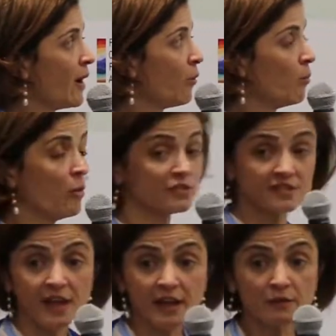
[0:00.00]

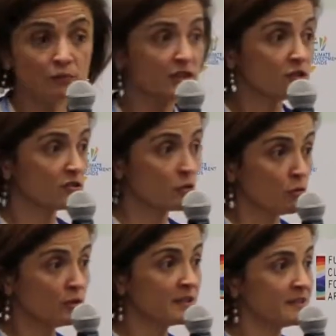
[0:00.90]
almost there, which is
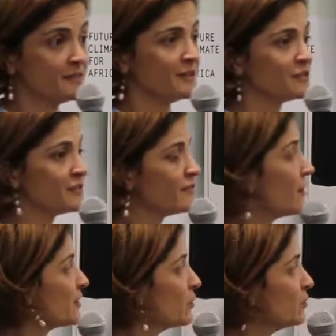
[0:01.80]
good, which is
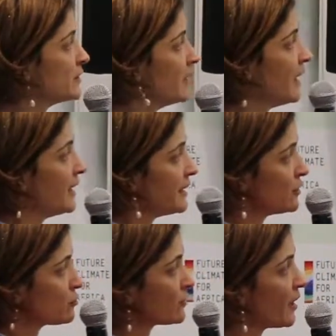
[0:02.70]
very good.
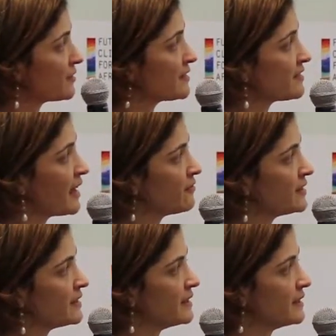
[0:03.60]
In
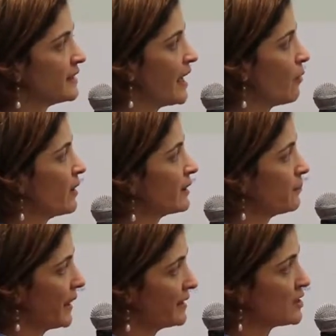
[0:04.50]
2017, our
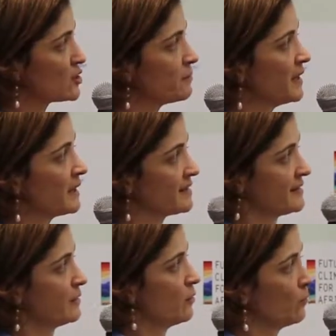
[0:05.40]
energy mix
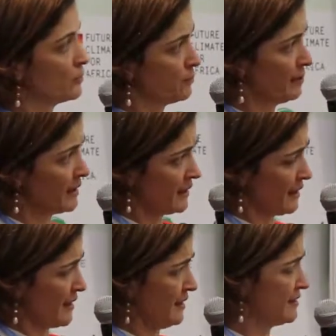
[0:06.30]

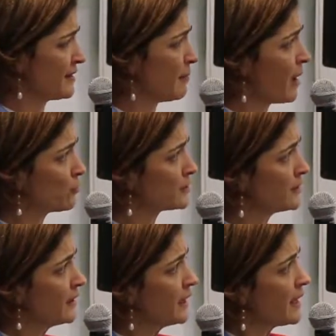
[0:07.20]
is about
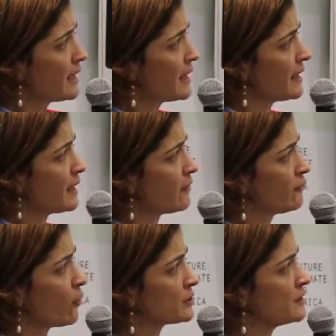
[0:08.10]

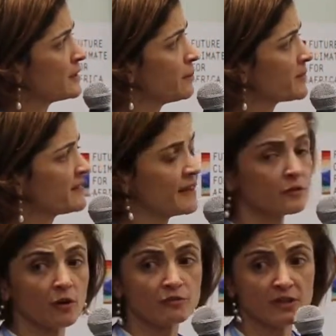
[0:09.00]

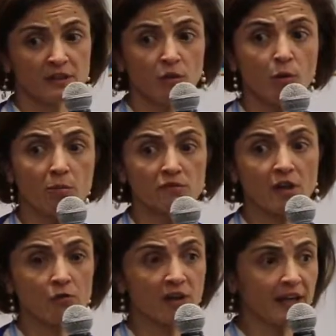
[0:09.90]
43% of
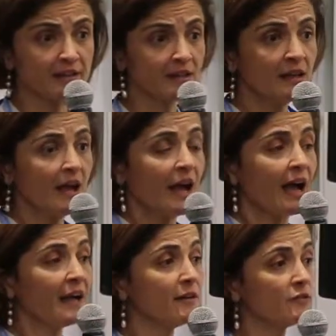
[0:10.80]
renewables already.
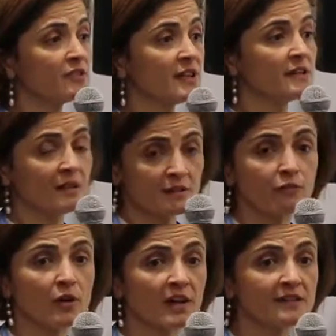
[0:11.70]
I have to say that
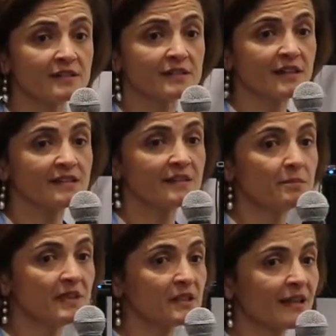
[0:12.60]
for us is a
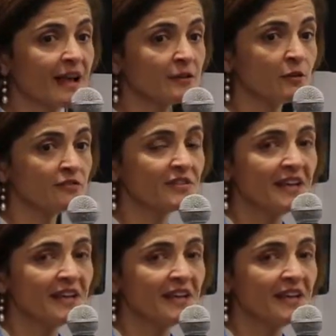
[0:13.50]
bit kind of